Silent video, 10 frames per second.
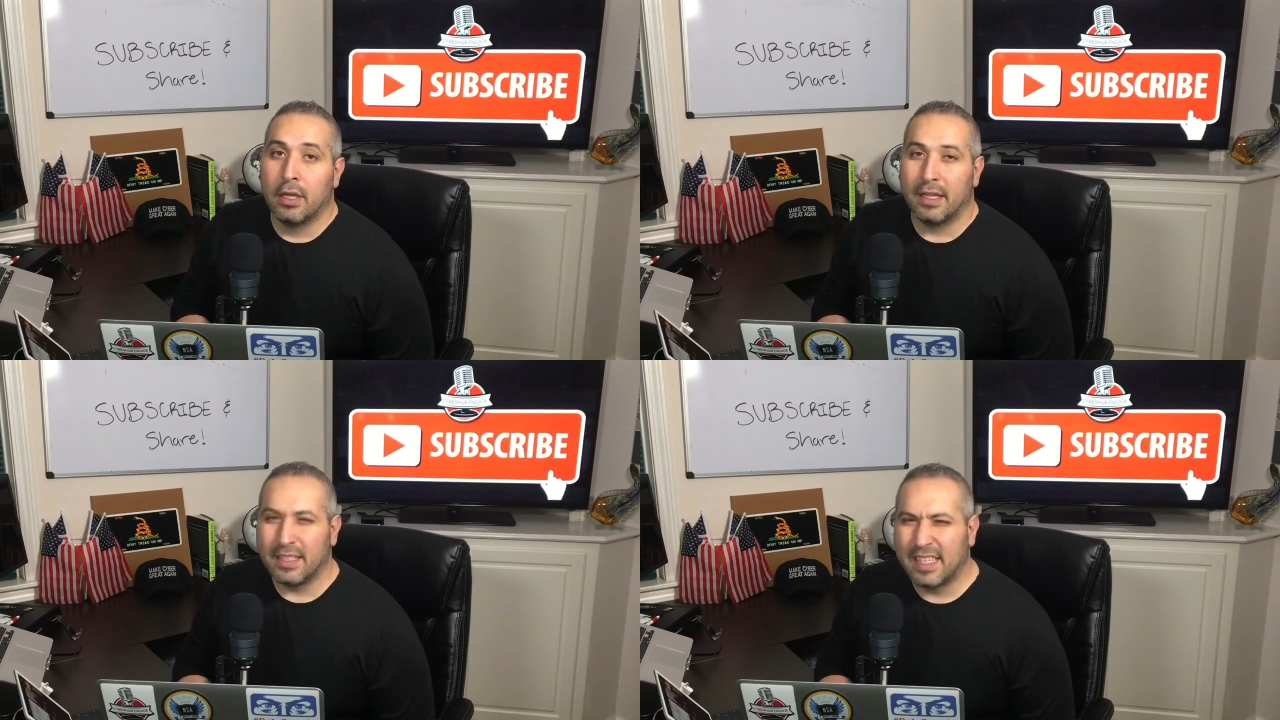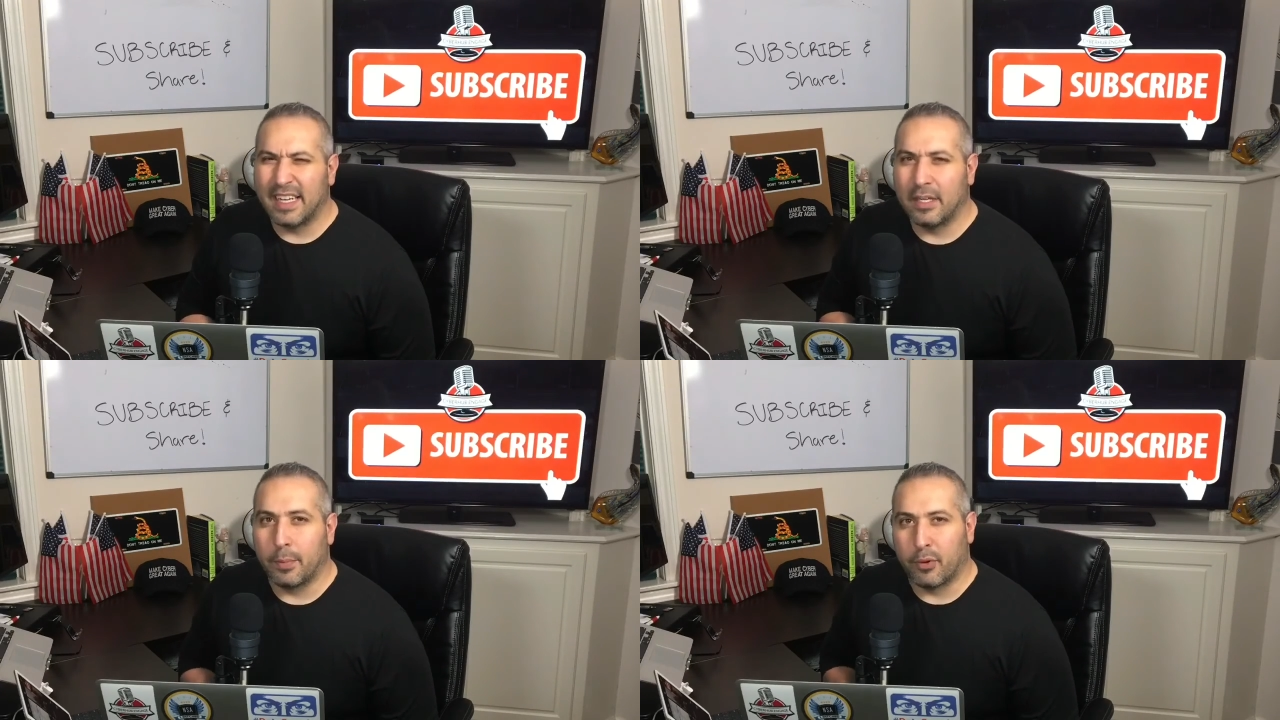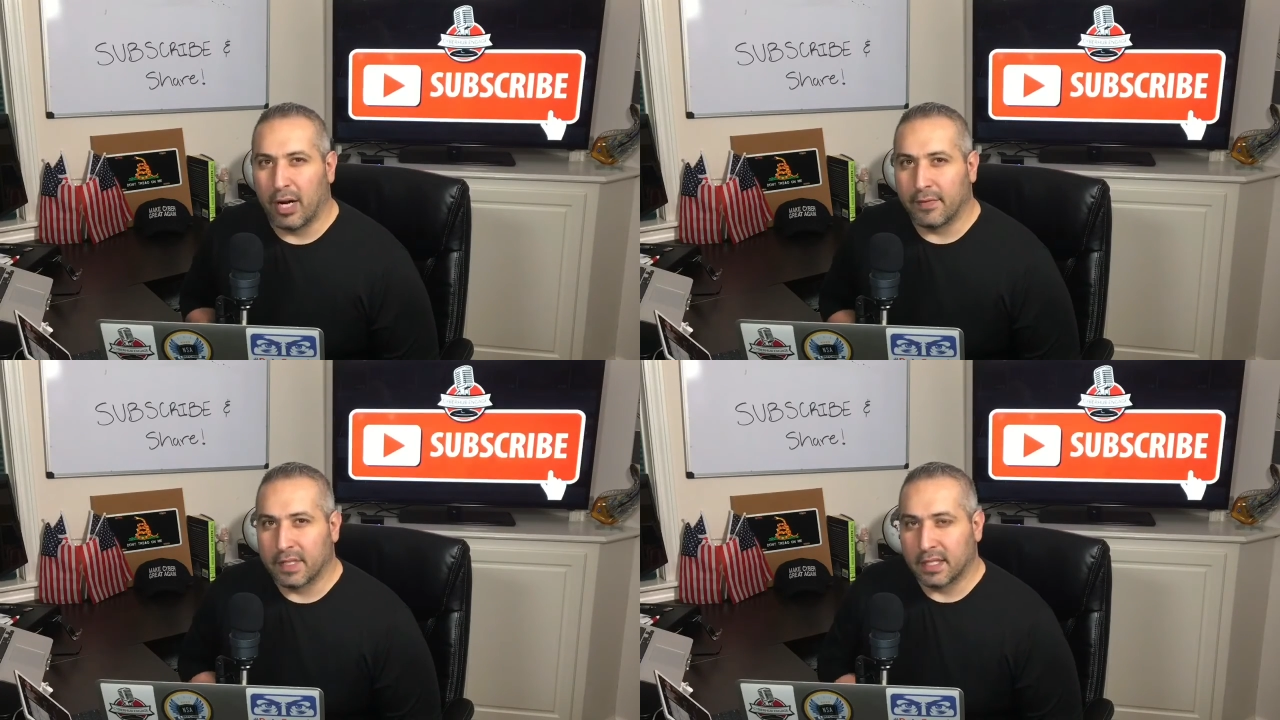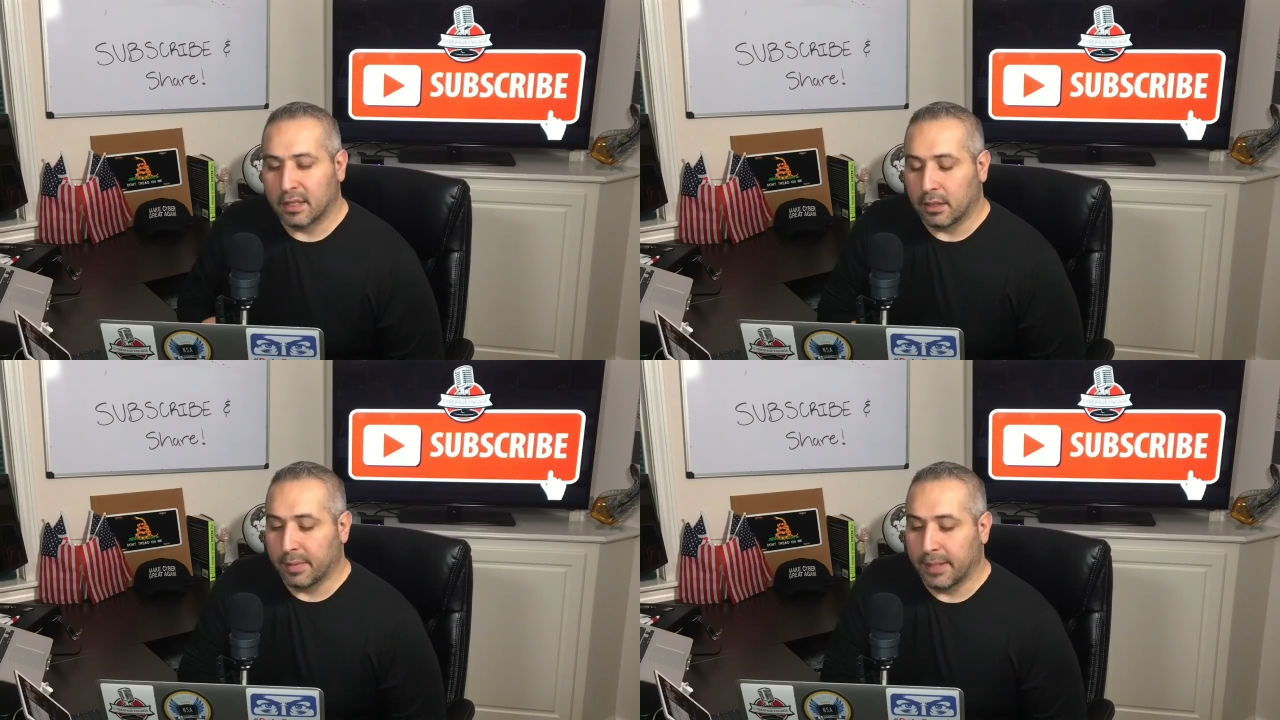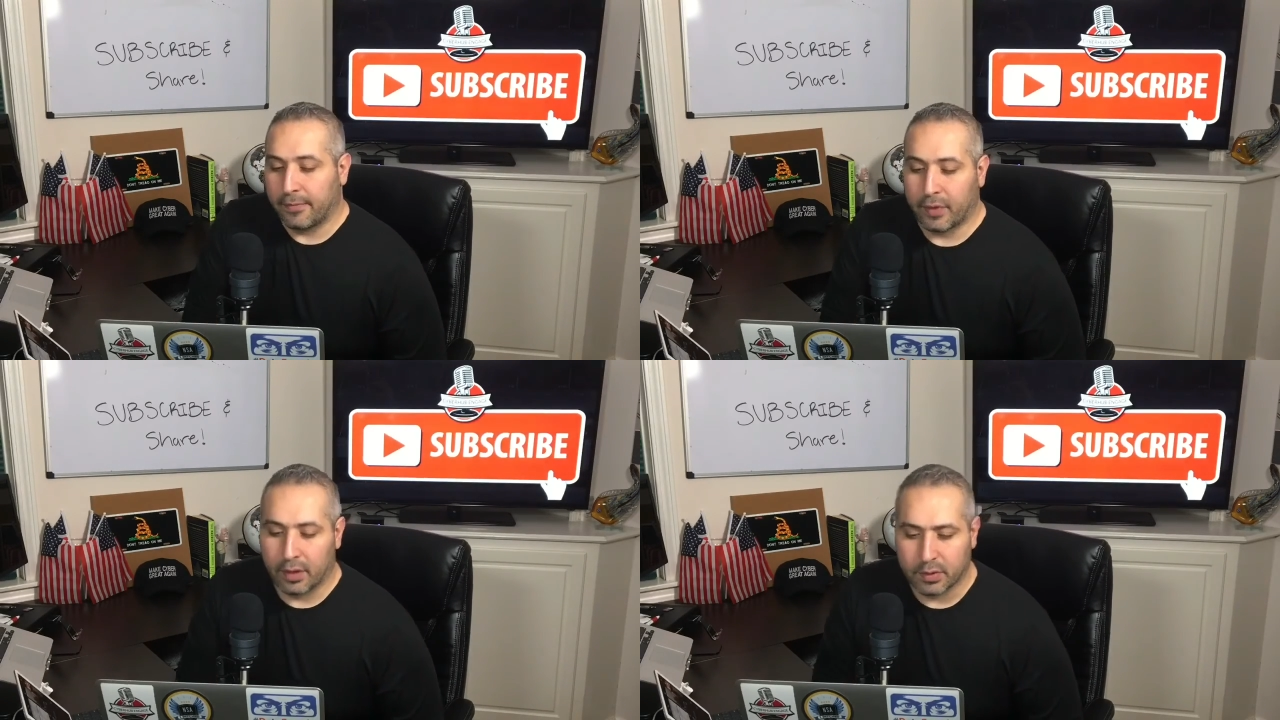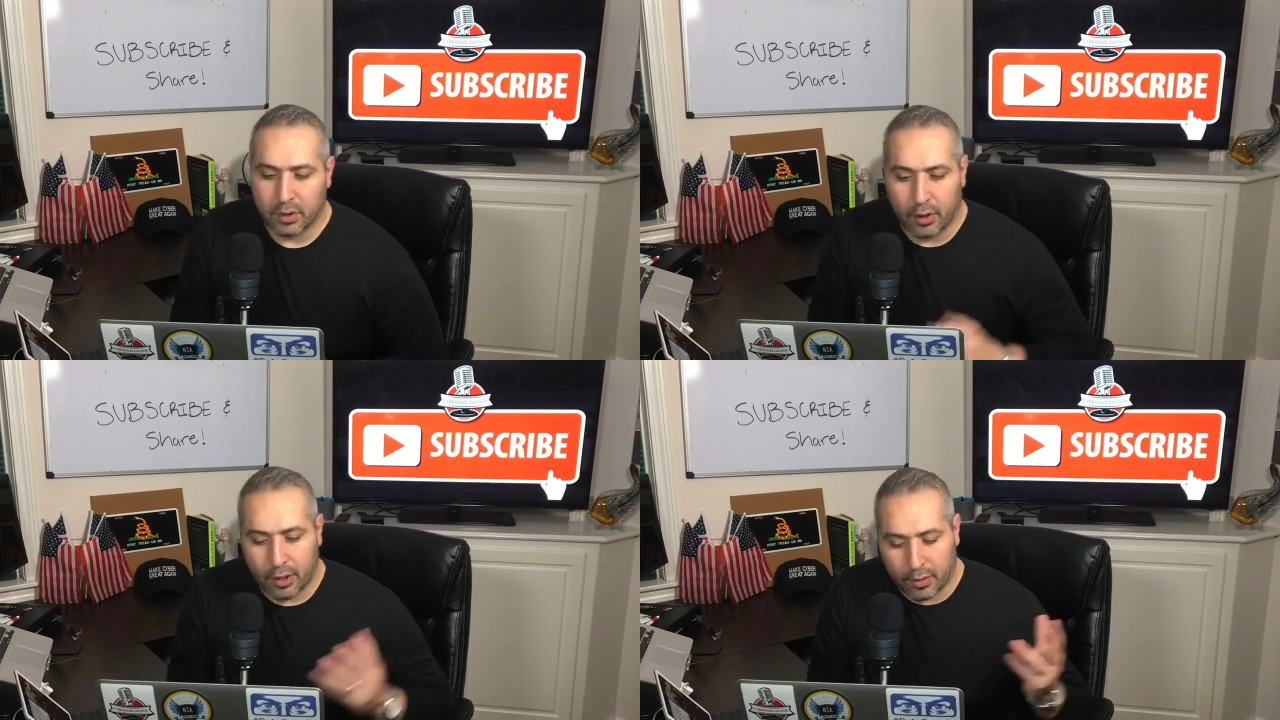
let's get into privacy a little bit. For those who don't know,